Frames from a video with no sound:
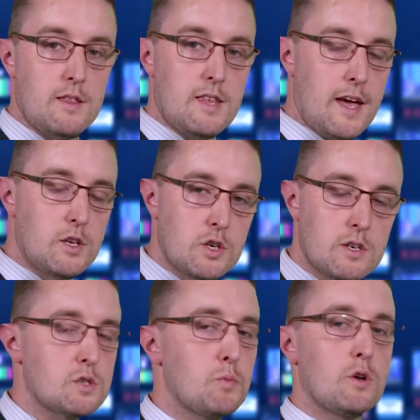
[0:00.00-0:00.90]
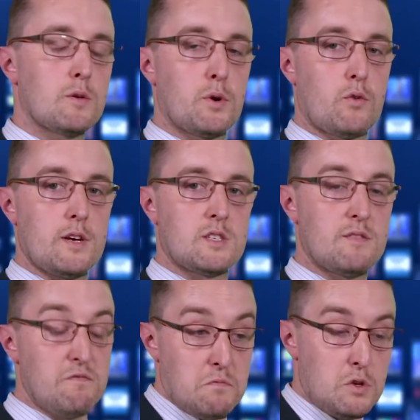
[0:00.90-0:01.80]
The engine is smooth and
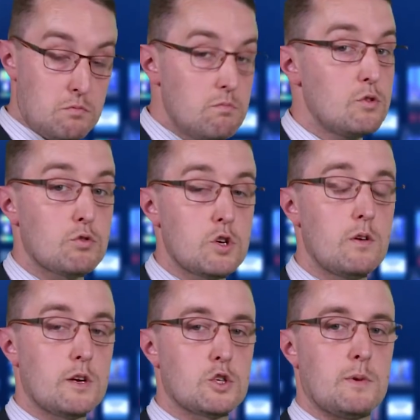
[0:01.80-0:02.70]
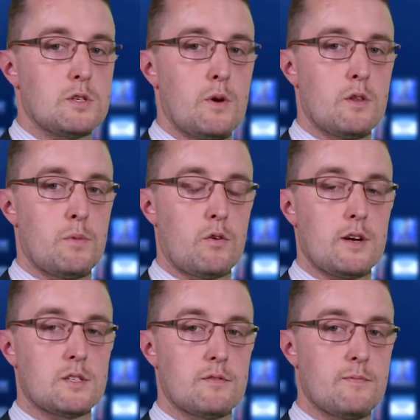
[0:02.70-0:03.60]
progressive. Your tuning should be smooth and
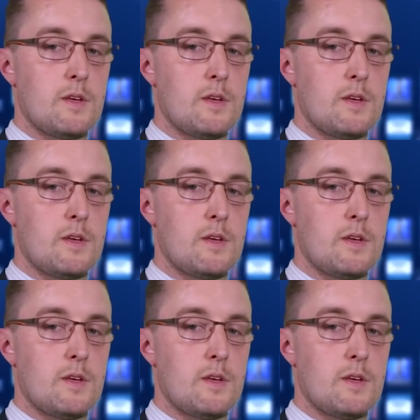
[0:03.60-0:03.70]
progressive.